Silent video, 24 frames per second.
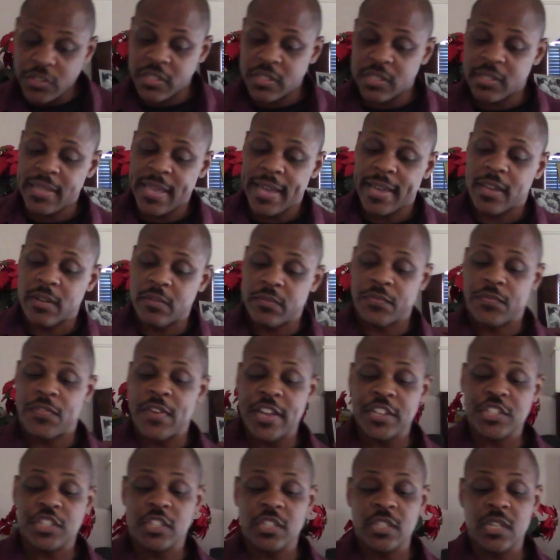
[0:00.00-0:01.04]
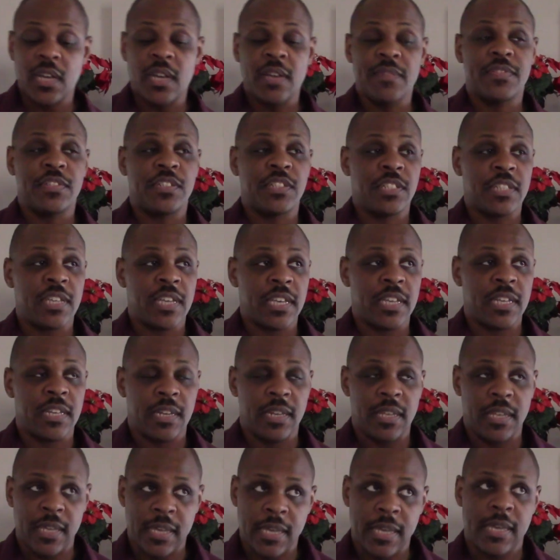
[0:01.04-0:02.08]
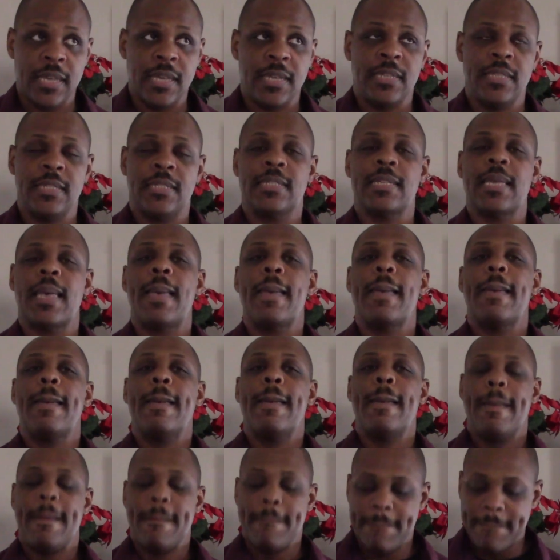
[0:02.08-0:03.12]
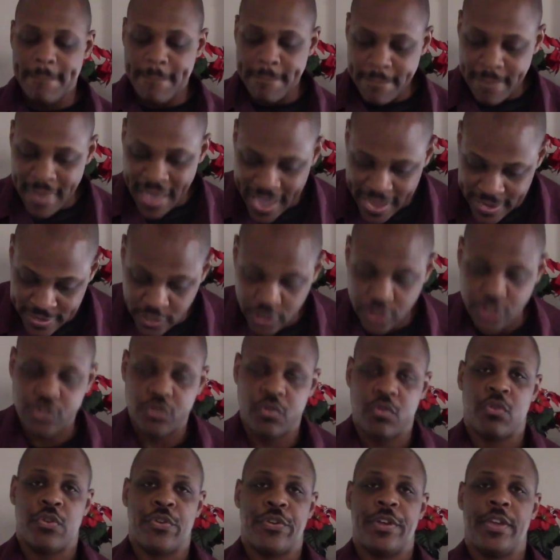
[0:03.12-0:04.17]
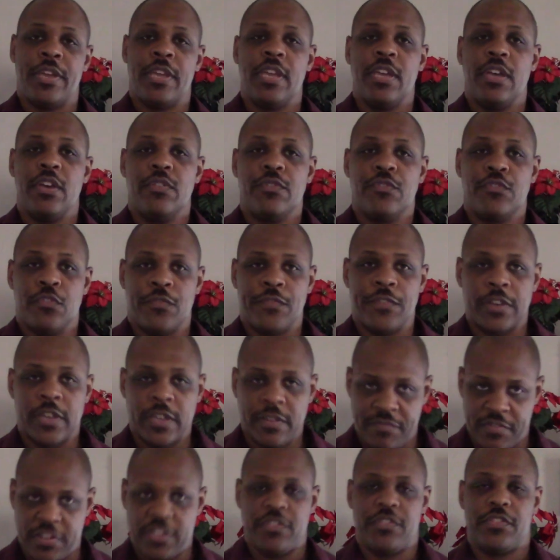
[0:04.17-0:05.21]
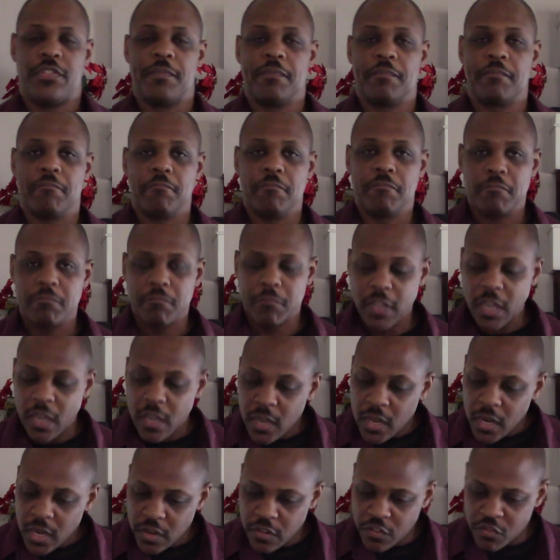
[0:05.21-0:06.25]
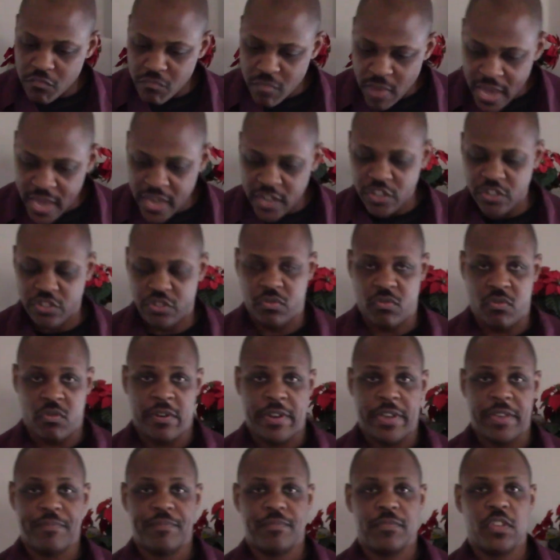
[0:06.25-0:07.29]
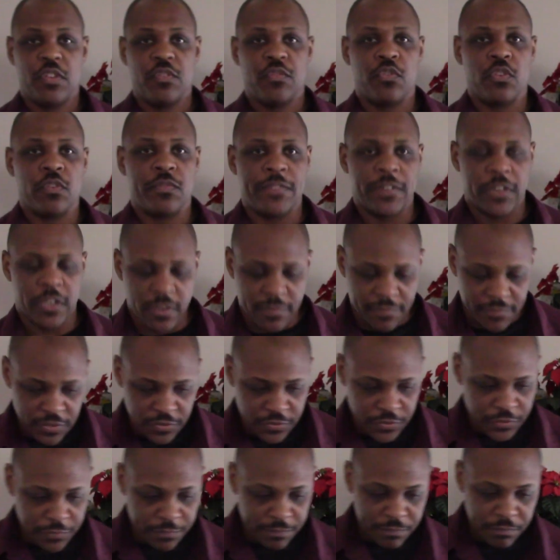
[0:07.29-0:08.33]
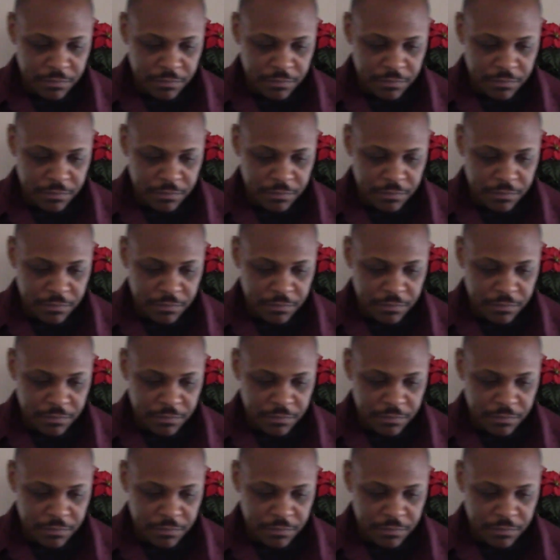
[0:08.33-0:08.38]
is that confession of sin is mandatory for forgiveness. It is mandatory for forgiveness.